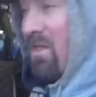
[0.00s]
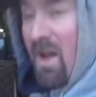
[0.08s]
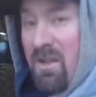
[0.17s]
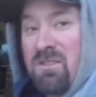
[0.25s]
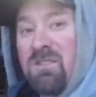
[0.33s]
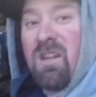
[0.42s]

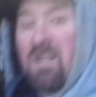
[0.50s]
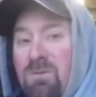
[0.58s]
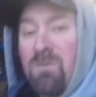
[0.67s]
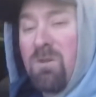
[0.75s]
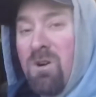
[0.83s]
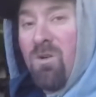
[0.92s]
that's
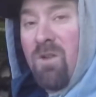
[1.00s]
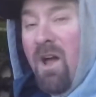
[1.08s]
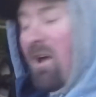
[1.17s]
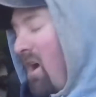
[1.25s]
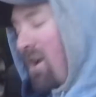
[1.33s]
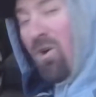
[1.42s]
where we're going.
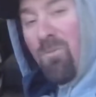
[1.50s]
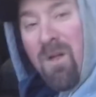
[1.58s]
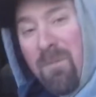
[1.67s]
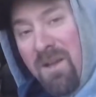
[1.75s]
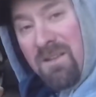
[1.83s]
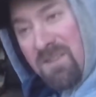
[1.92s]
I hope
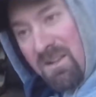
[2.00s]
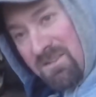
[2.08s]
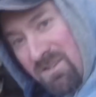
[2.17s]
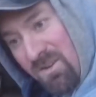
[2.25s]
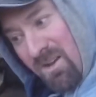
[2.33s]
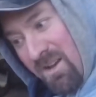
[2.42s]
that makes sense
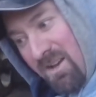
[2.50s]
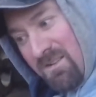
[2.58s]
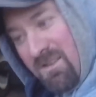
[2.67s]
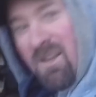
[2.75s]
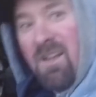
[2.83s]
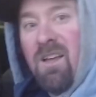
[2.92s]
to you guys.
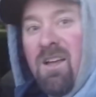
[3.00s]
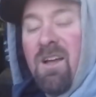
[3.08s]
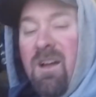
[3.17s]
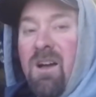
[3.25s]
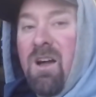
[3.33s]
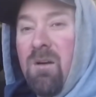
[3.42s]

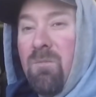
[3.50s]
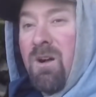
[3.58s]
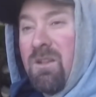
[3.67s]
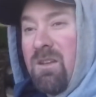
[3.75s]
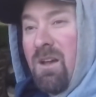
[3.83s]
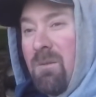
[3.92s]

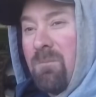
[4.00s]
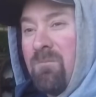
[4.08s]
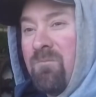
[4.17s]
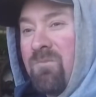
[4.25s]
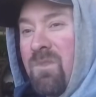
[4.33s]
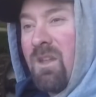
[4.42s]
But I
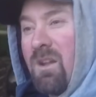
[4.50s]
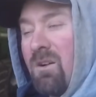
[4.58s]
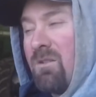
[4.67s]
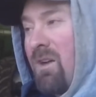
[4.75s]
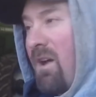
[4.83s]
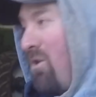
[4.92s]

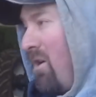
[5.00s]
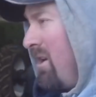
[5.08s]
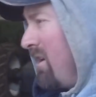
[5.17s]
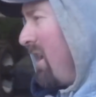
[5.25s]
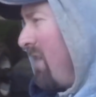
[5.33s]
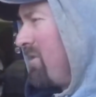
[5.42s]
know I
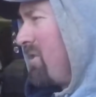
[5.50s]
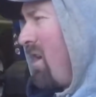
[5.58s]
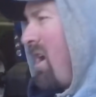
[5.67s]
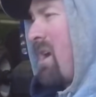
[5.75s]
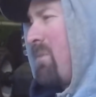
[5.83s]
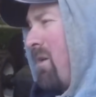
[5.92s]
didn't have to
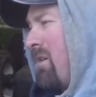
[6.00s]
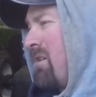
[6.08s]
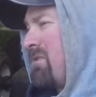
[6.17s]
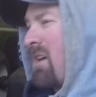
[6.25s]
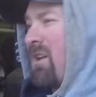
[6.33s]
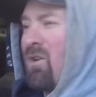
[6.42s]
talk about
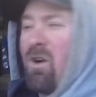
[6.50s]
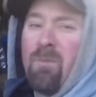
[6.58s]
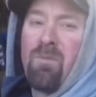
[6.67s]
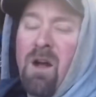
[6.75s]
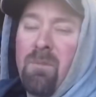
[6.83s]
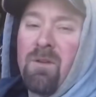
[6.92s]
this. I know I'm
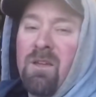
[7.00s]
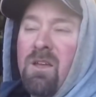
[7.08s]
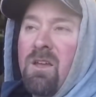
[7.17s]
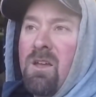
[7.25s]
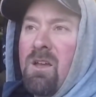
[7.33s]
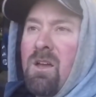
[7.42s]
probably
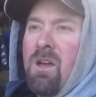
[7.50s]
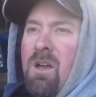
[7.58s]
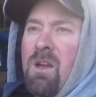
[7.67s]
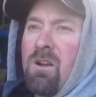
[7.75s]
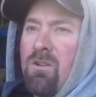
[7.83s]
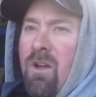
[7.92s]

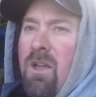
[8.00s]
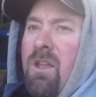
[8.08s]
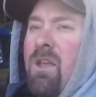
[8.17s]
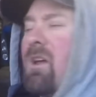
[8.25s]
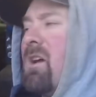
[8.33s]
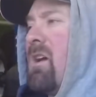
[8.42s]

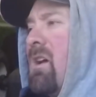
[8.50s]
creating